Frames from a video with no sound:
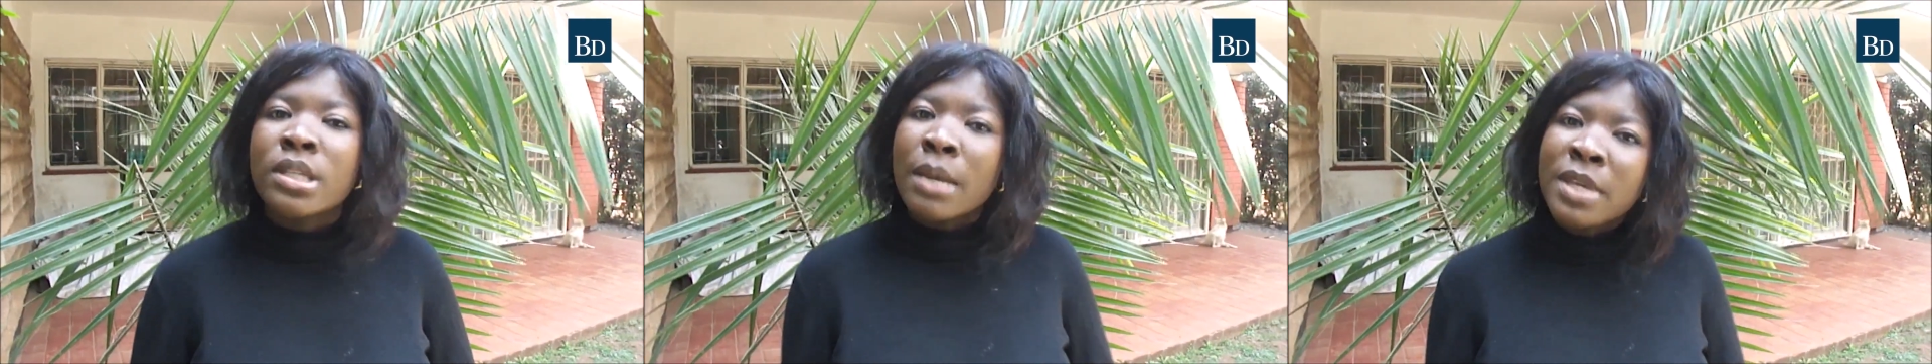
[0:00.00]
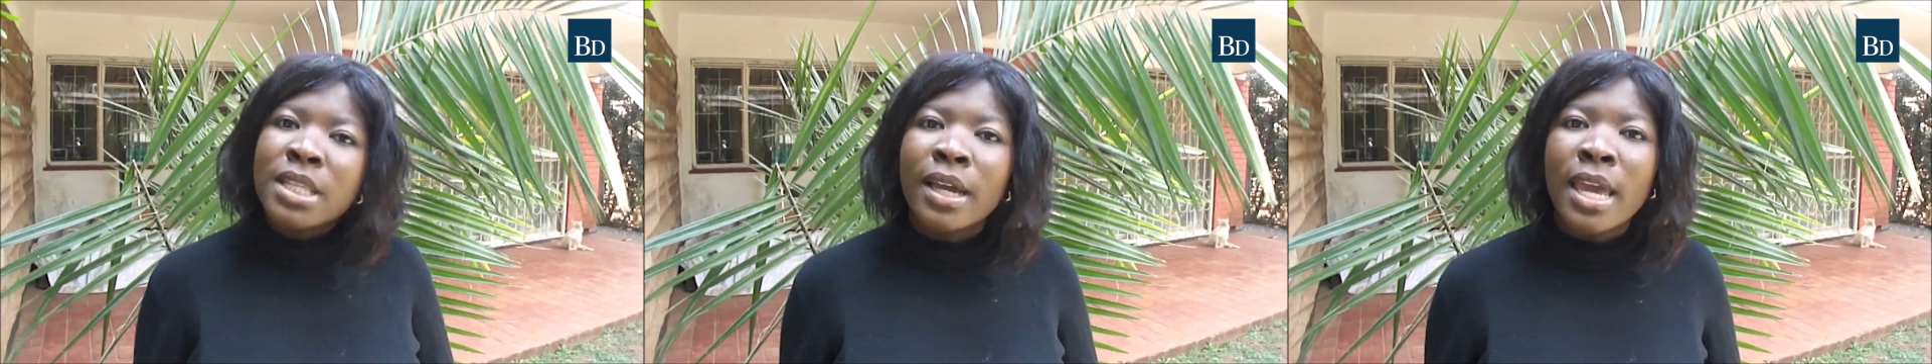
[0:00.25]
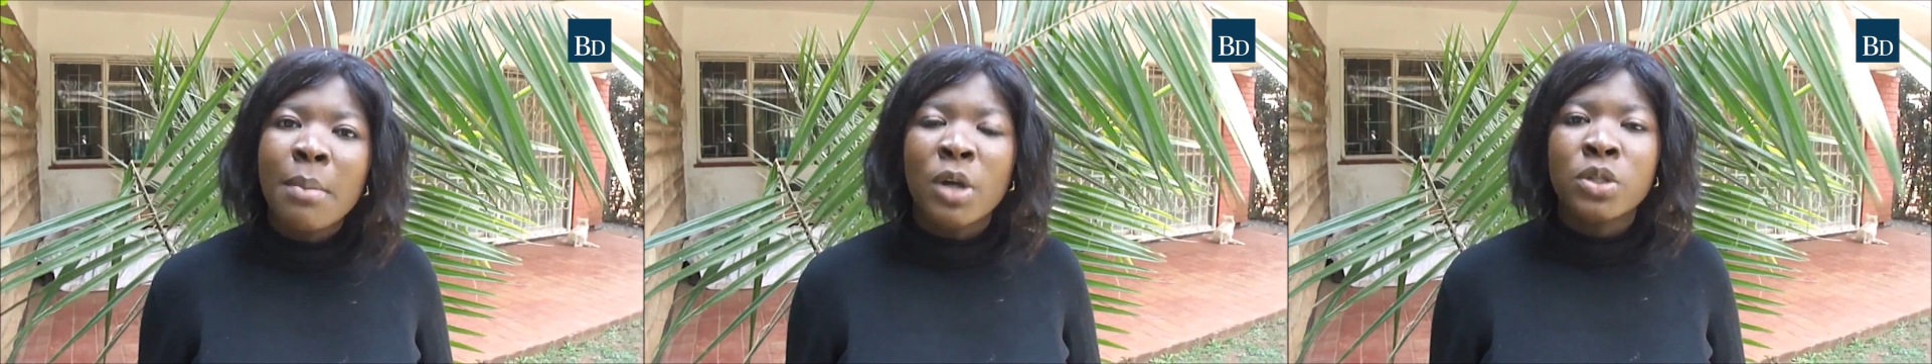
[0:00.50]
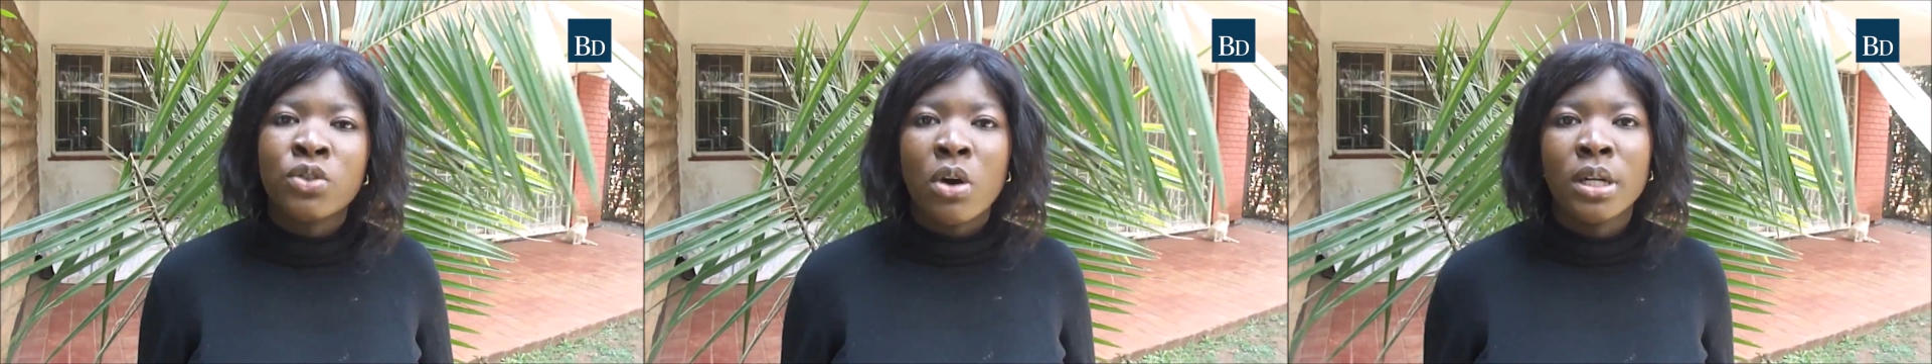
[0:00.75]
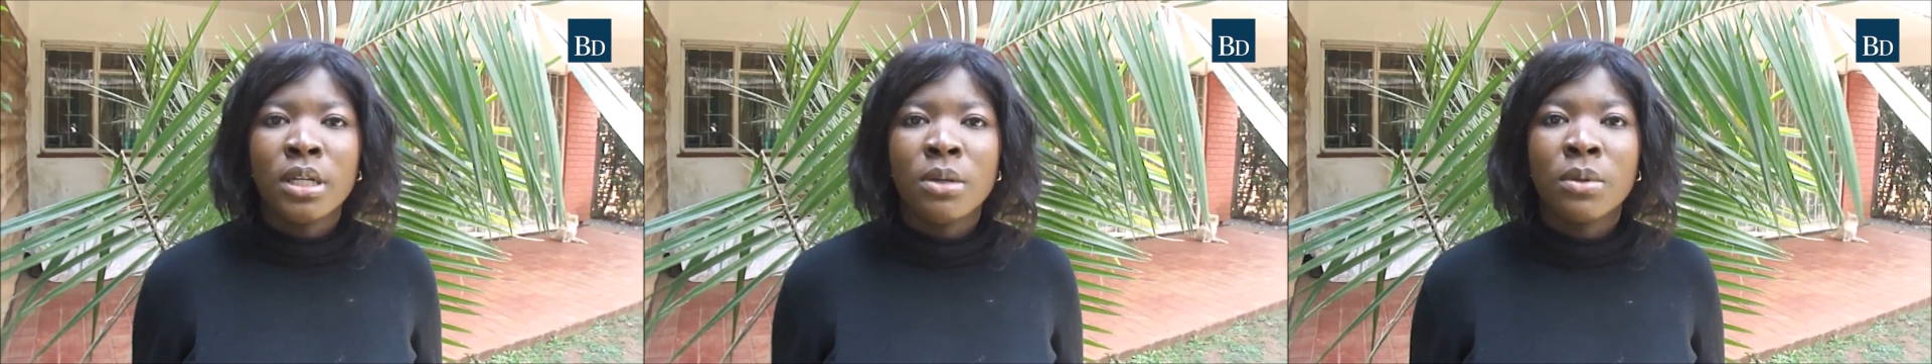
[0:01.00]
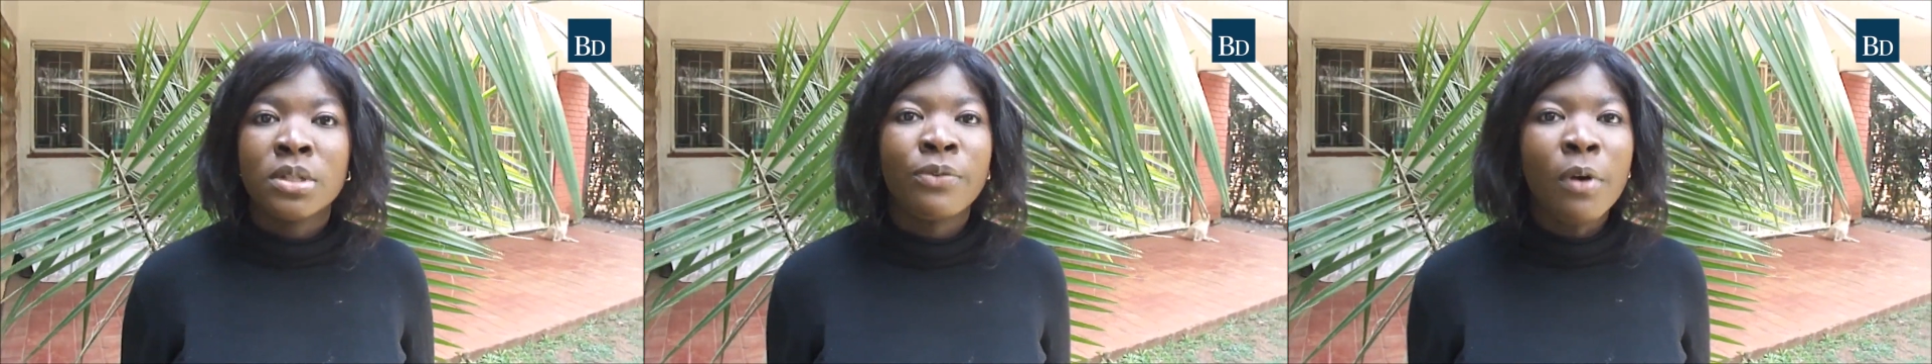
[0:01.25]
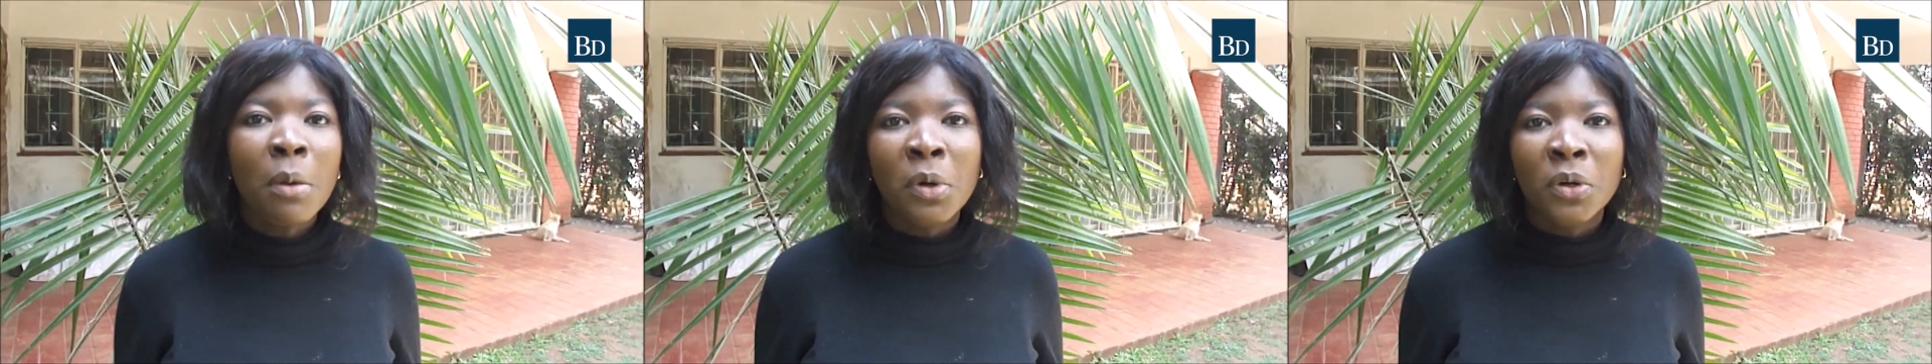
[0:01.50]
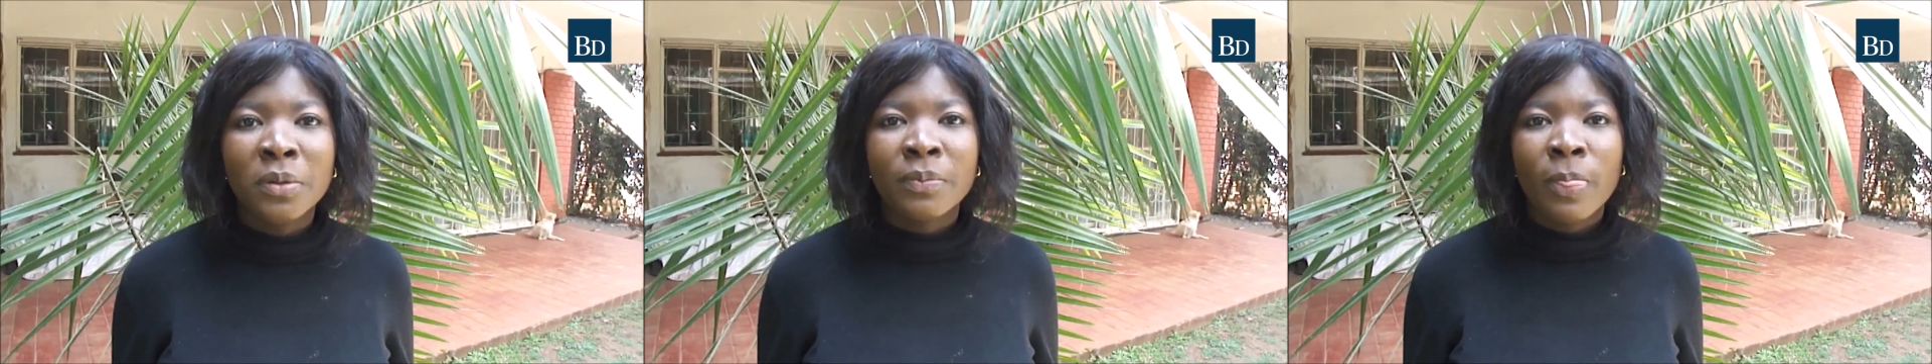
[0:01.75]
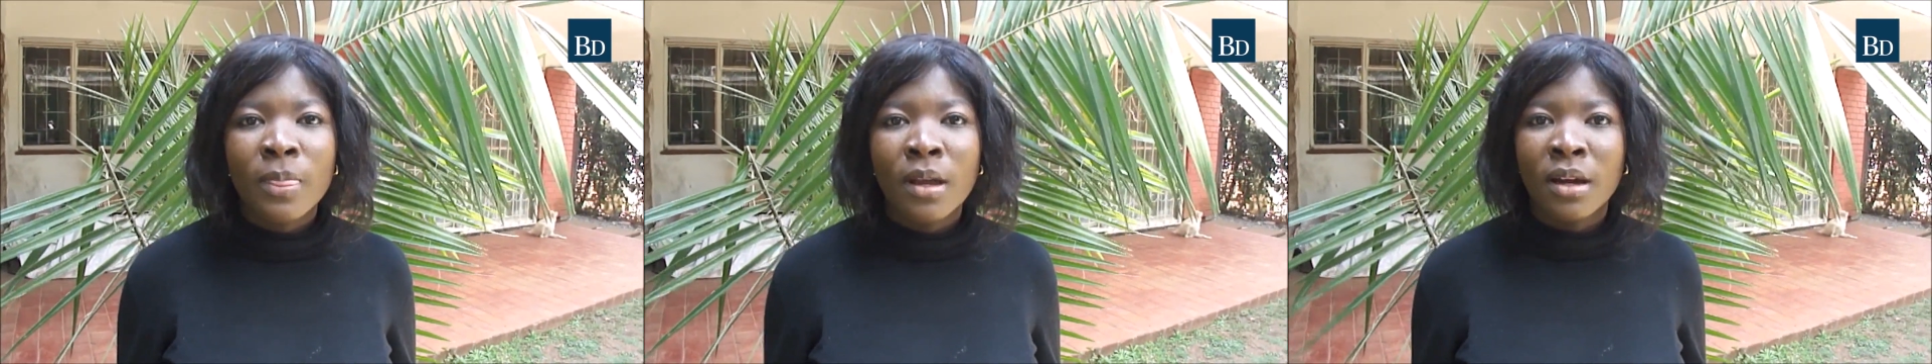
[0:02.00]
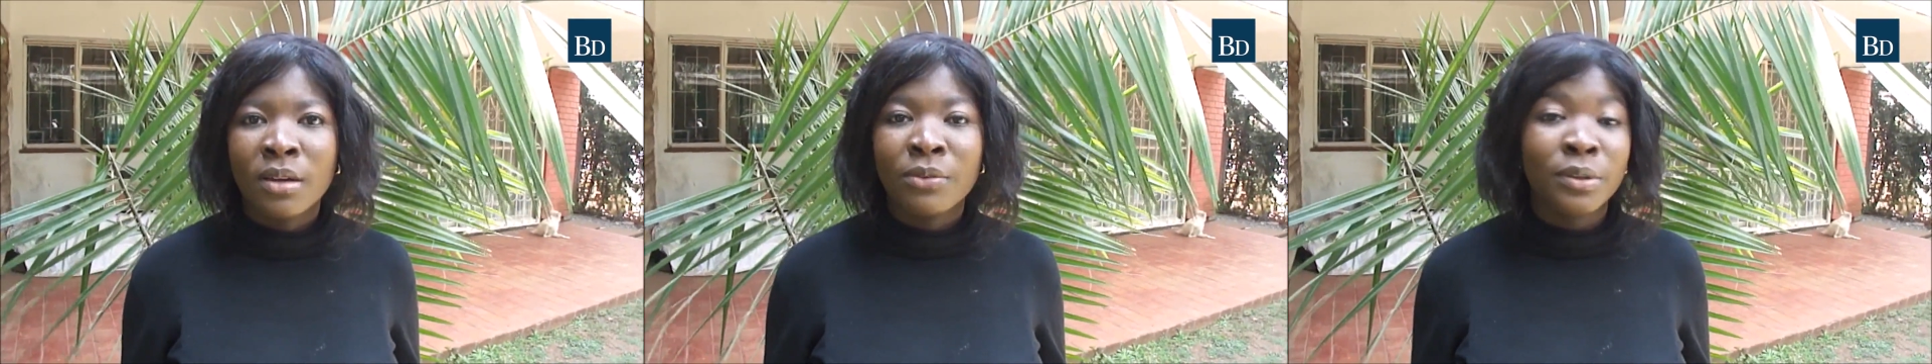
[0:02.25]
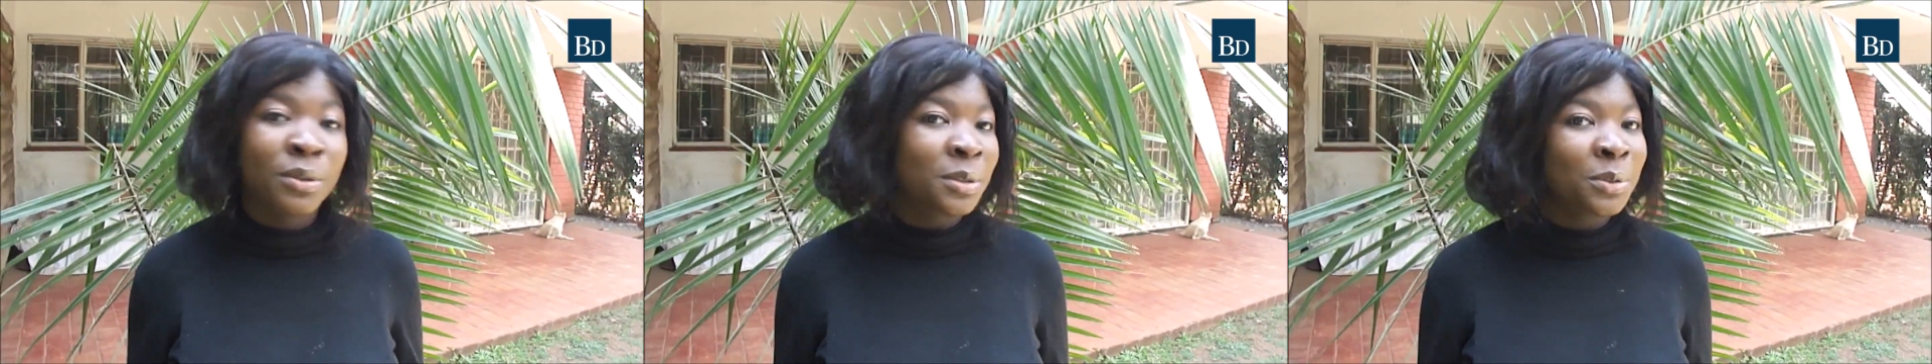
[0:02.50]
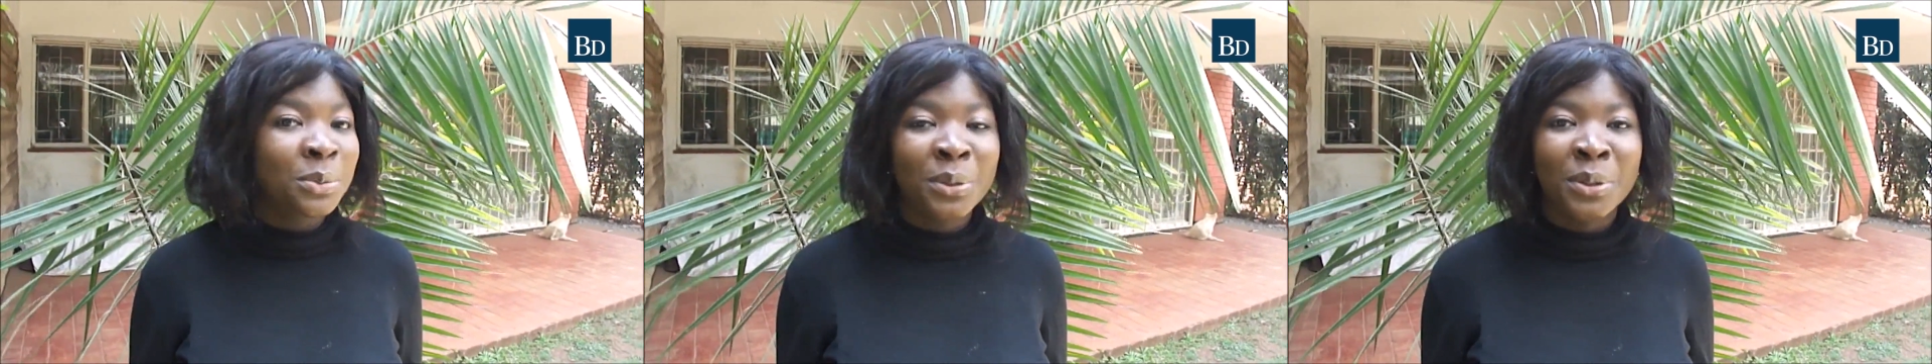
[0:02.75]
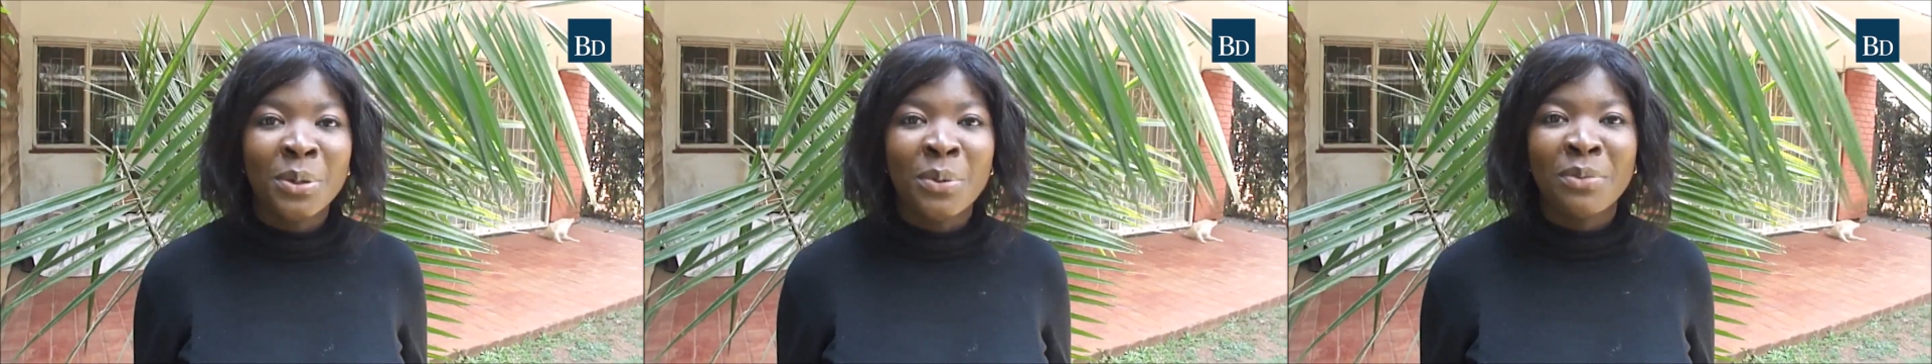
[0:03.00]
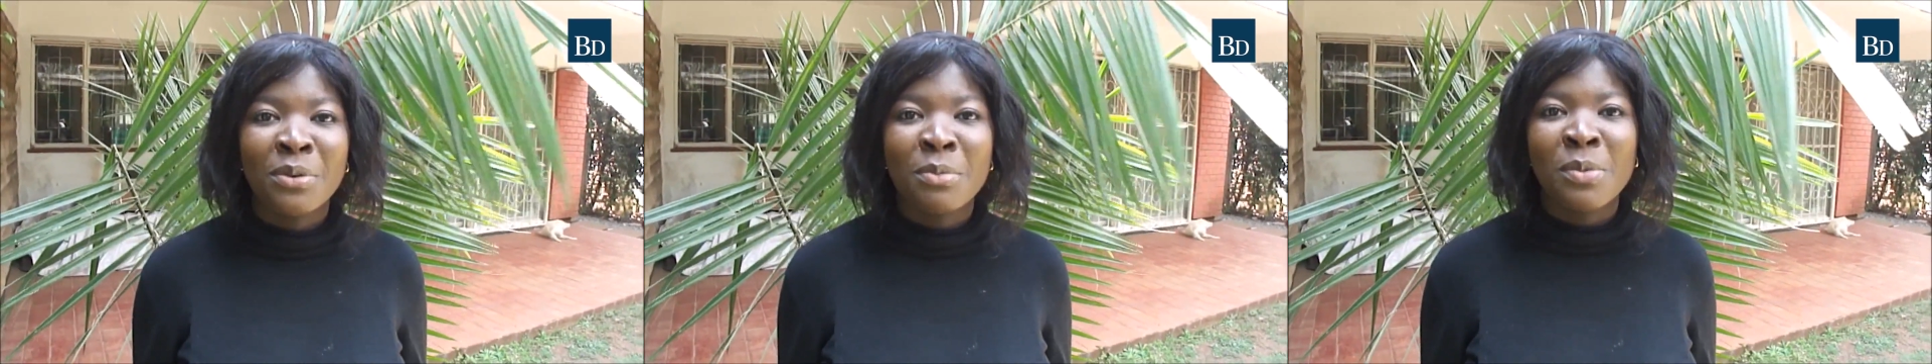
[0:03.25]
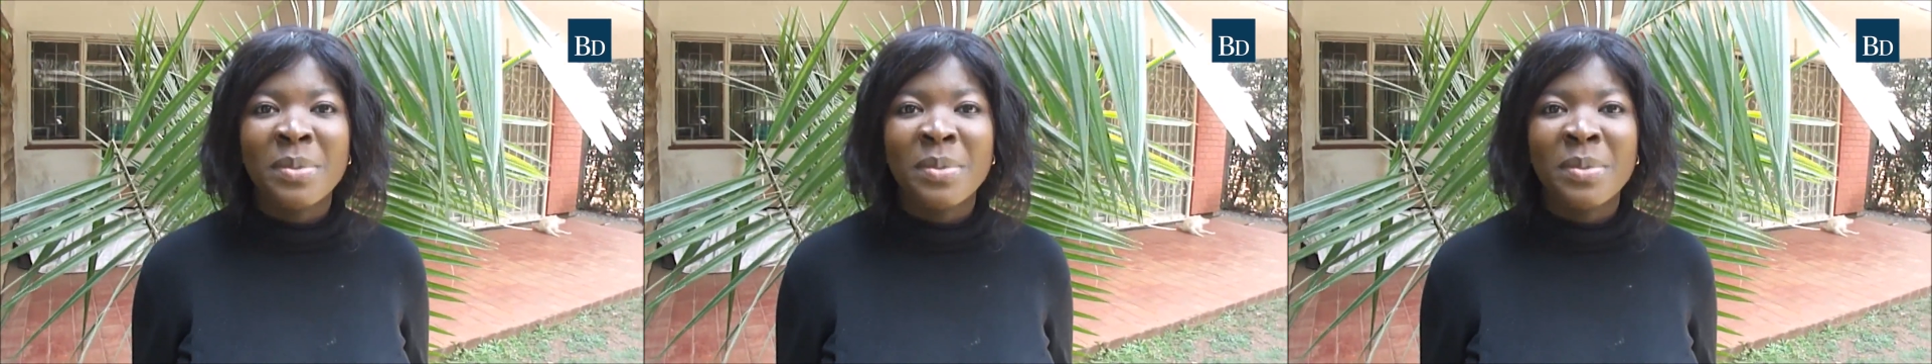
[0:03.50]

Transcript: something that came out strongly was FOMO. And for those who don't know what FOMO